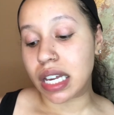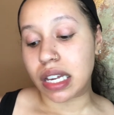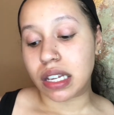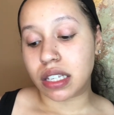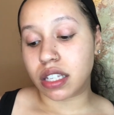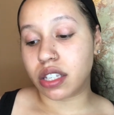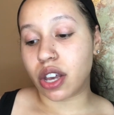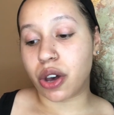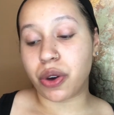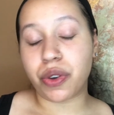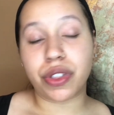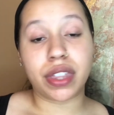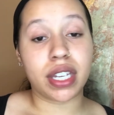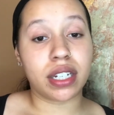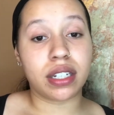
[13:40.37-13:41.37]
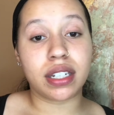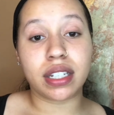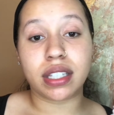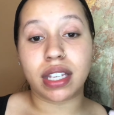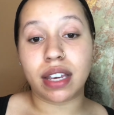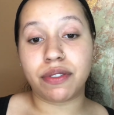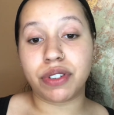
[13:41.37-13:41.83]
So this just
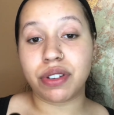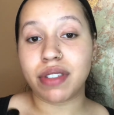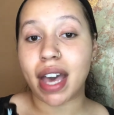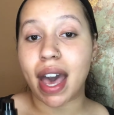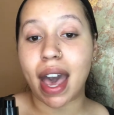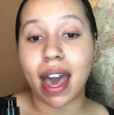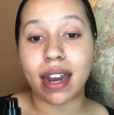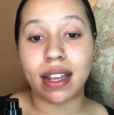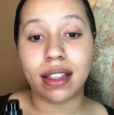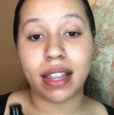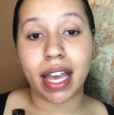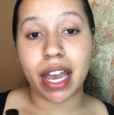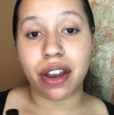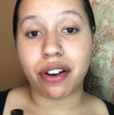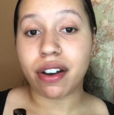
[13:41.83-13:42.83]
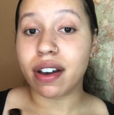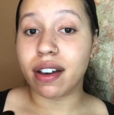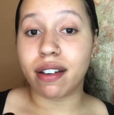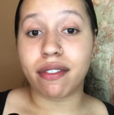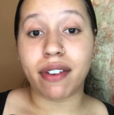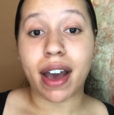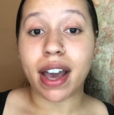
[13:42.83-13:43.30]
gives you that added layer
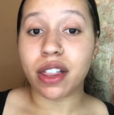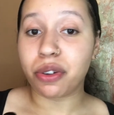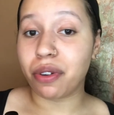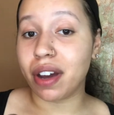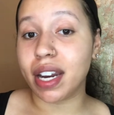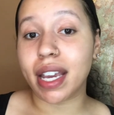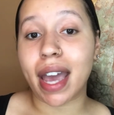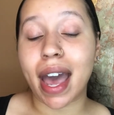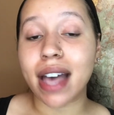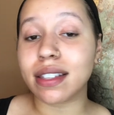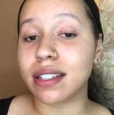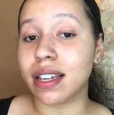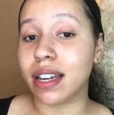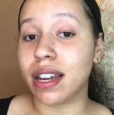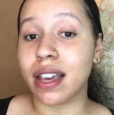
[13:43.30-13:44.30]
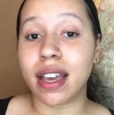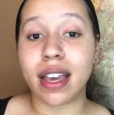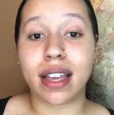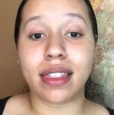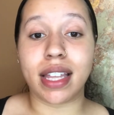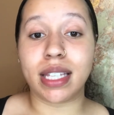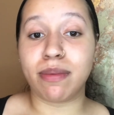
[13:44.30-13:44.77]
of hyaluronic acid
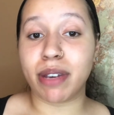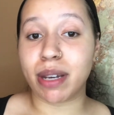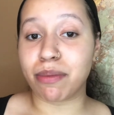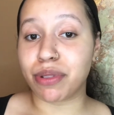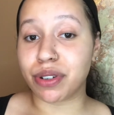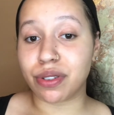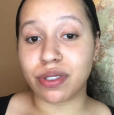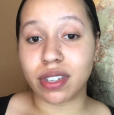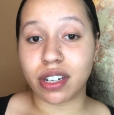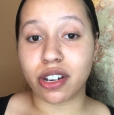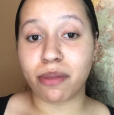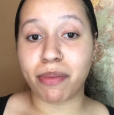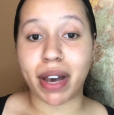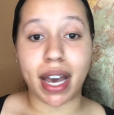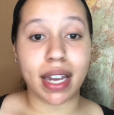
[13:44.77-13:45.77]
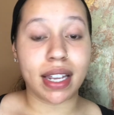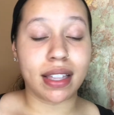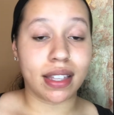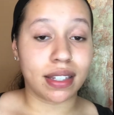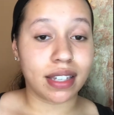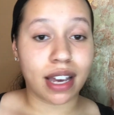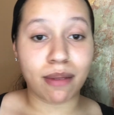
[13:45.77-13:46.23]
that's being produced in your body,
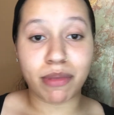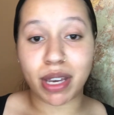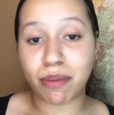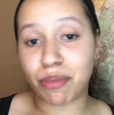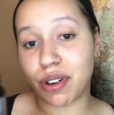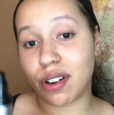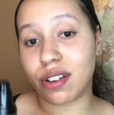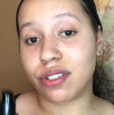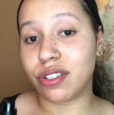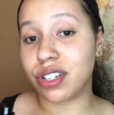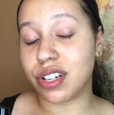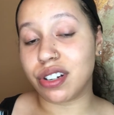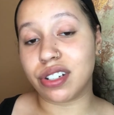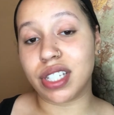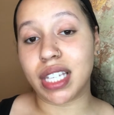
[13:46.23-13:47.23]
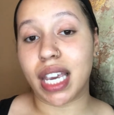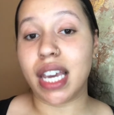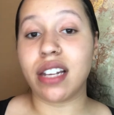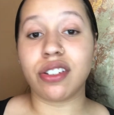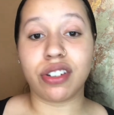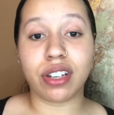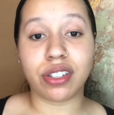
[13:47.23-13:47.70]
that's not being put onto your
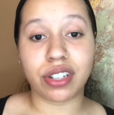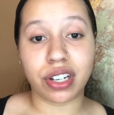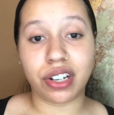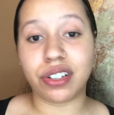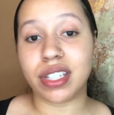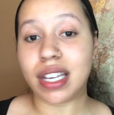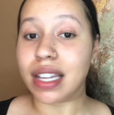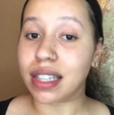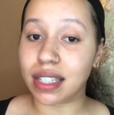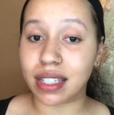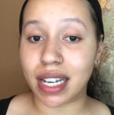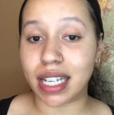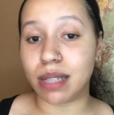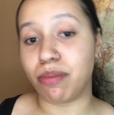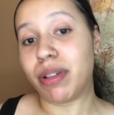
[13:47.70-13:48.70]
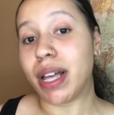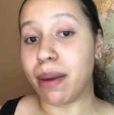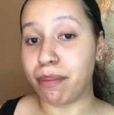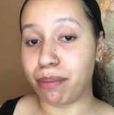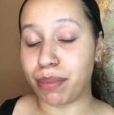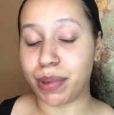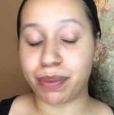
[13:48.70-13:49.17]
skin, just so your skin stays plump.
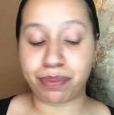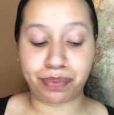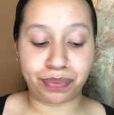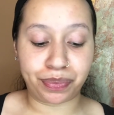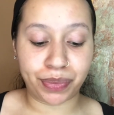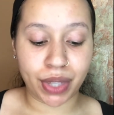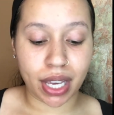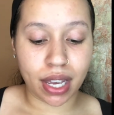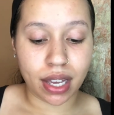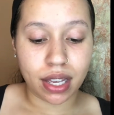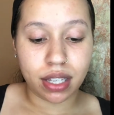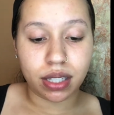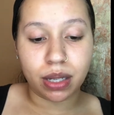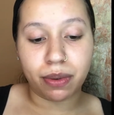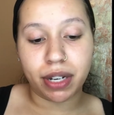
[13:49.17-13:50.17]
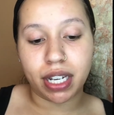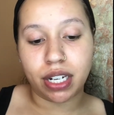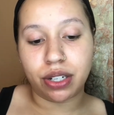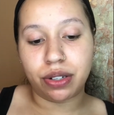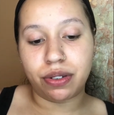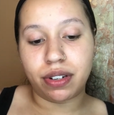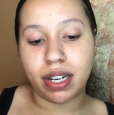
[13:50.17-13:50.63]
So we're gonna
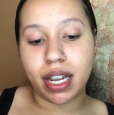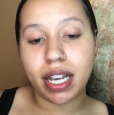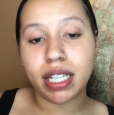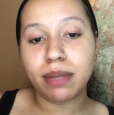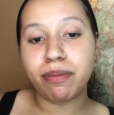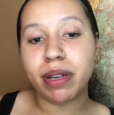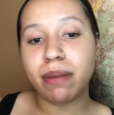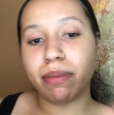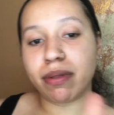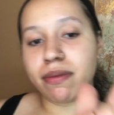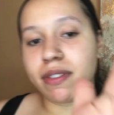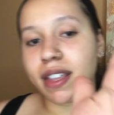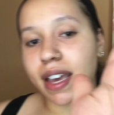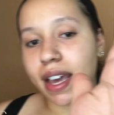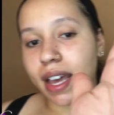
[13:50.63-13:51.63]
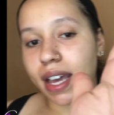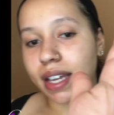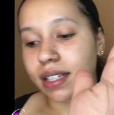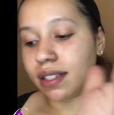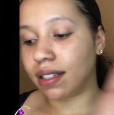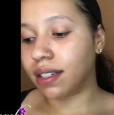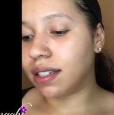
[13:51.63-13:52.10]
do a nice pump of
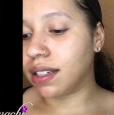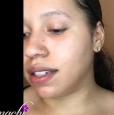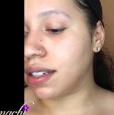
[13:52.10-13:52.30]
that.